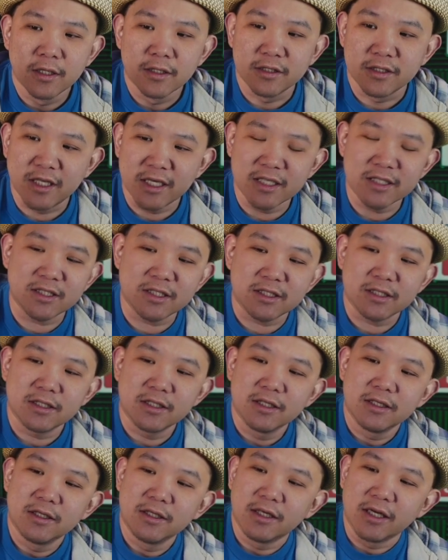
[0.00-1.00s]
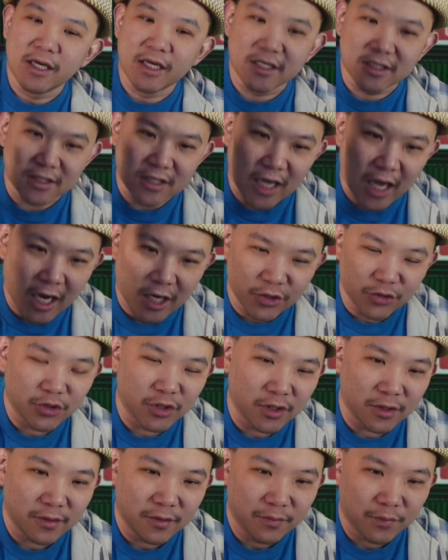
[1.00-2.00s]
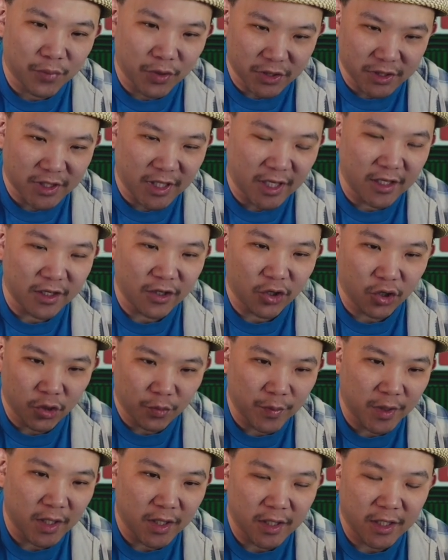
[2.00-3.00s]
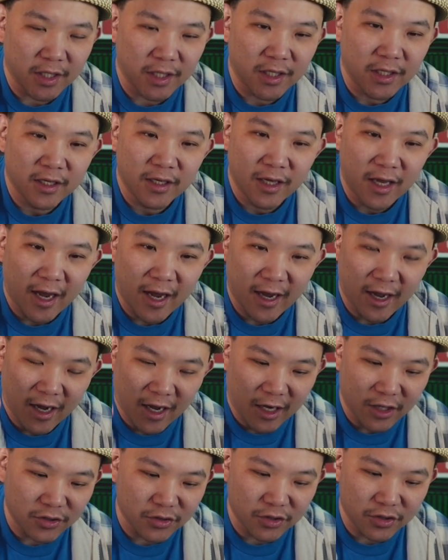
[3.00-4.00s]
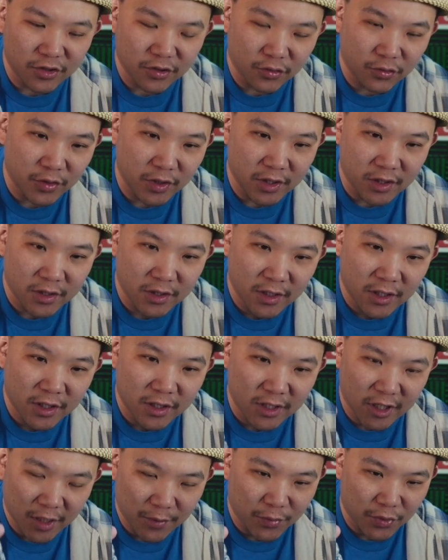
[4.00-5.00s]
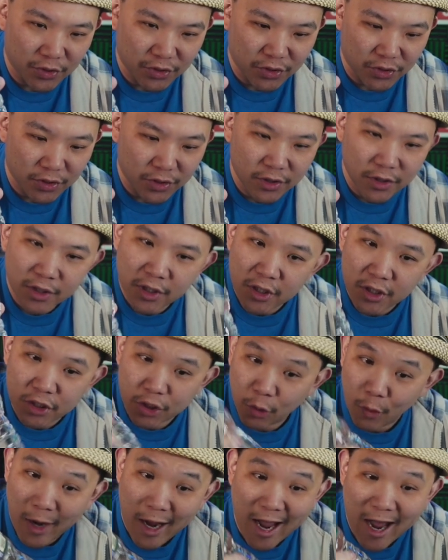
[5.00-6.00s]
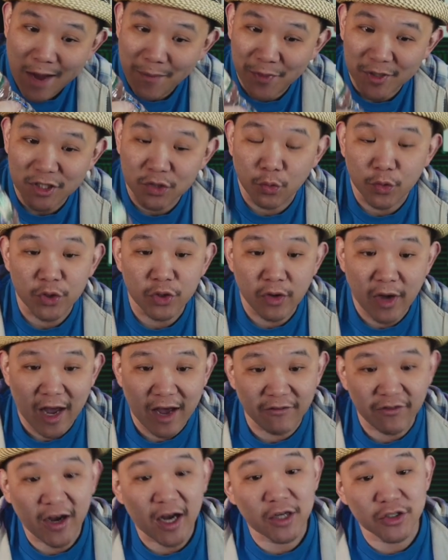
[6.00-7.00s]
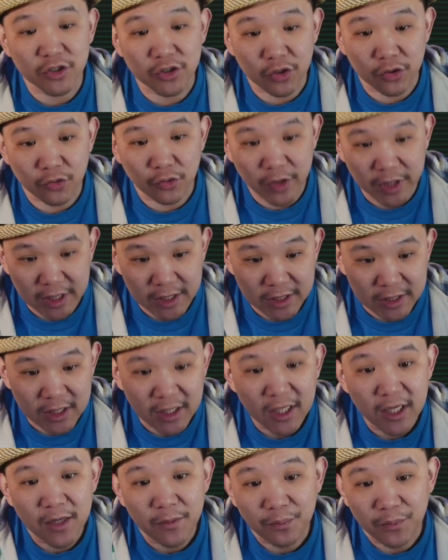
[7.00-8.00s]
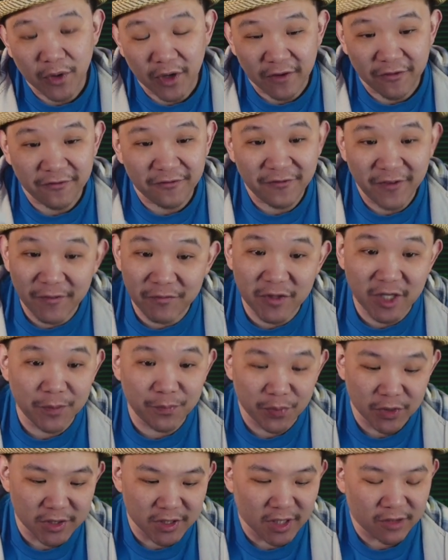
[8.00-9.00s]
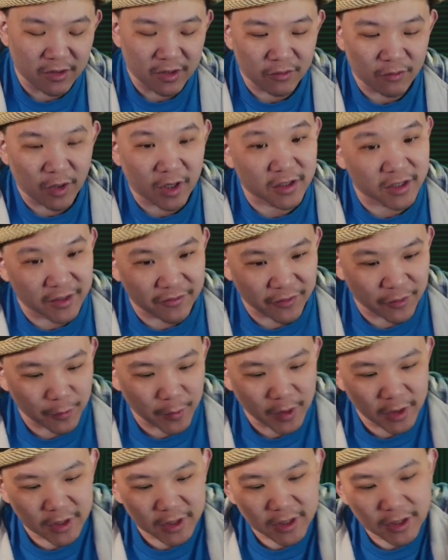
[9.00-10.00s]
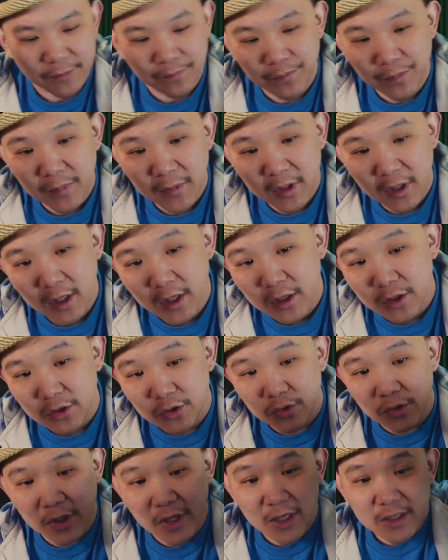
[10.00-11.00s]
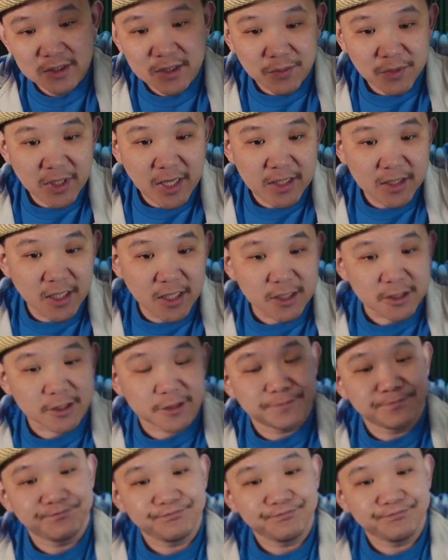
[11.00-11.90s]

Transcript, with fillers: This is 100% humidity at 100 degree temperature. So what happens when you have 100 degrees but 50% relative humidity, you get something like this.